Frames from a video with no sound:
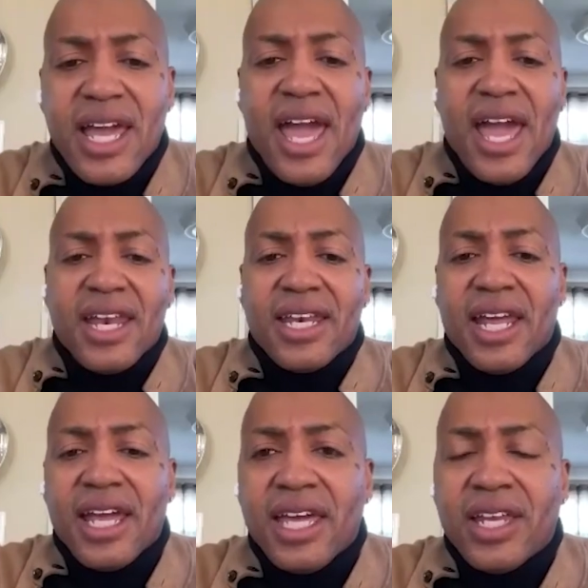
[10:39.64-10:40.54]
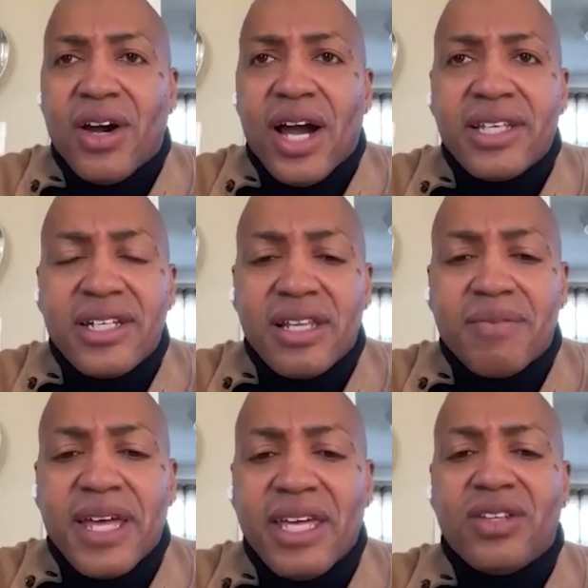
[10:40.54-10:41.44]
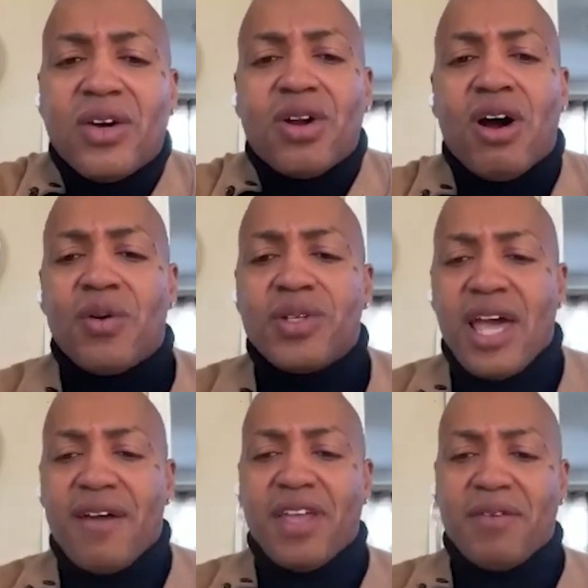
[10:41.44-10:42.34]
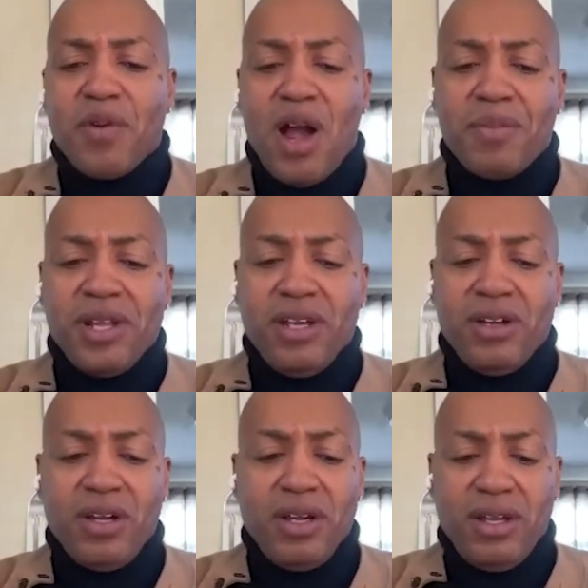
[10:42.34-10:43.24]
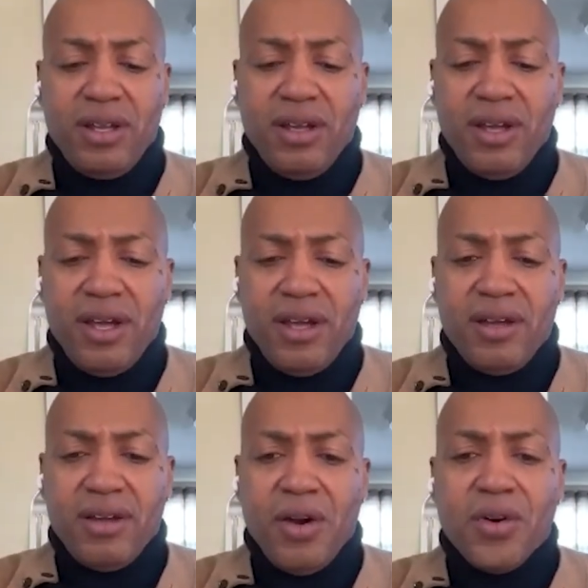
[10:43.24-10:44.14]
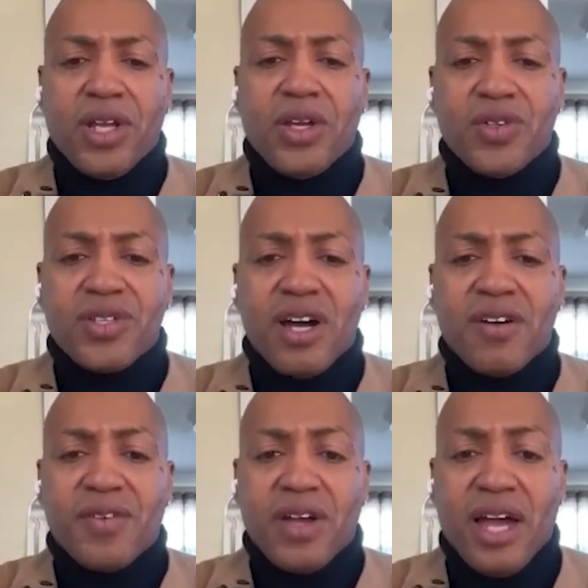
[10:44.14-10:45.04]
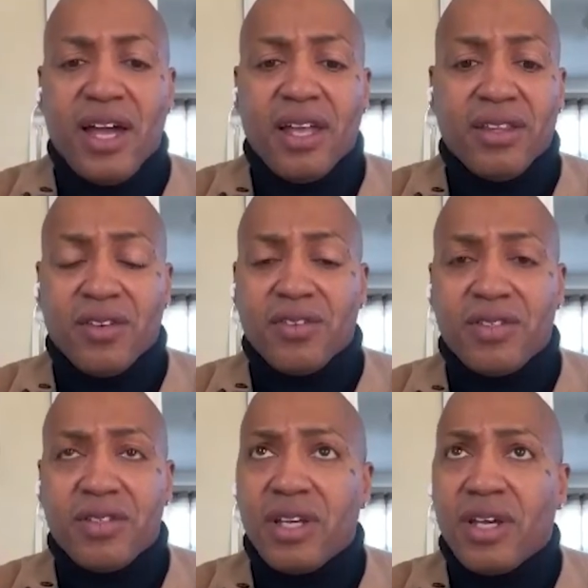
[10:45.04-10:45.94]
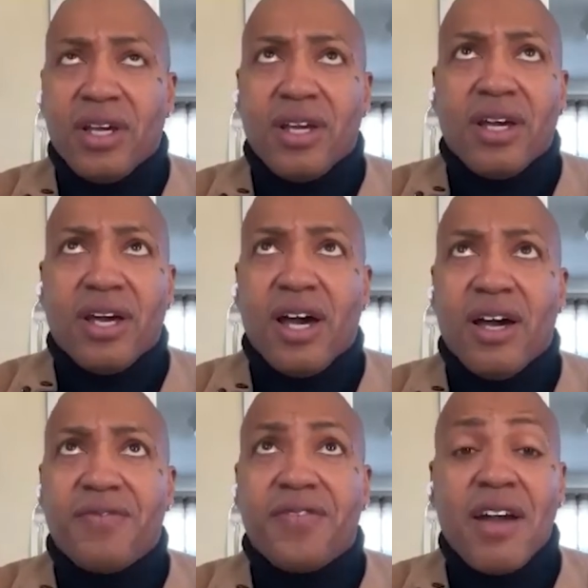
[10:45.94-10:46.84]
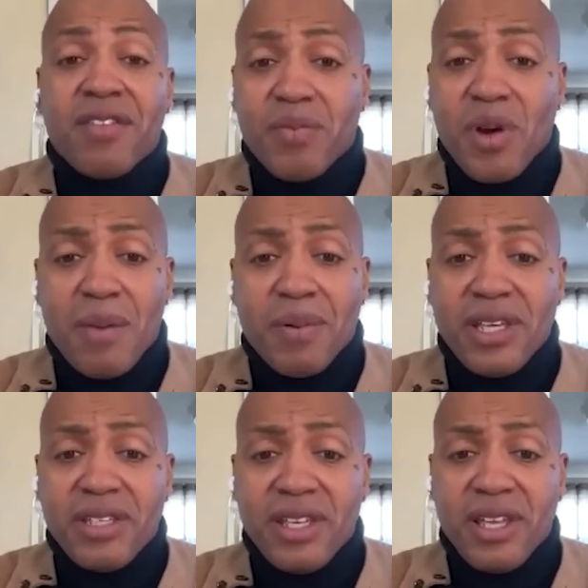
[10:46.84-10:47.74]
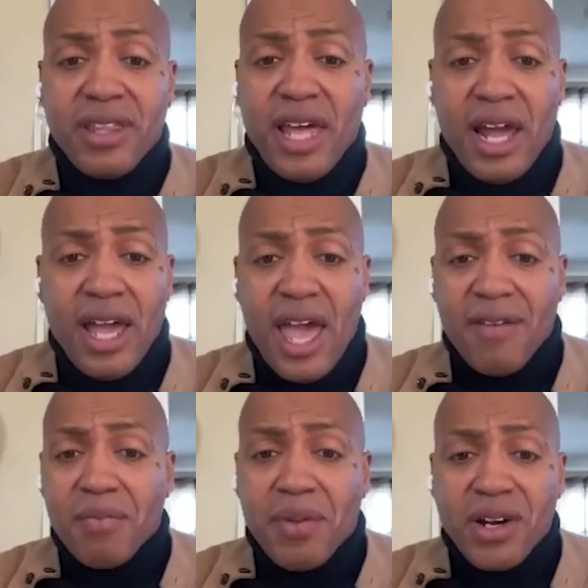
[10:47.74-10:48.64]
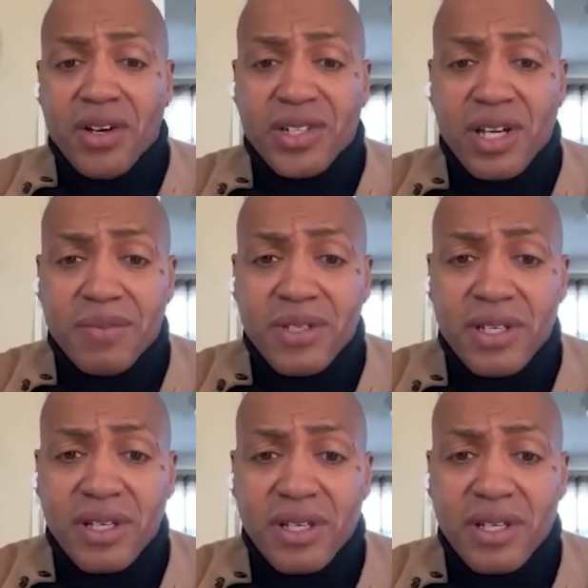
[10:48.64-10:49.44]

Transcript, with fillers: And, uh, you know, I tell them that you don't always have to have property, uh, own it yourself. Uh, there's uh, five of the properties that I have in partnerships.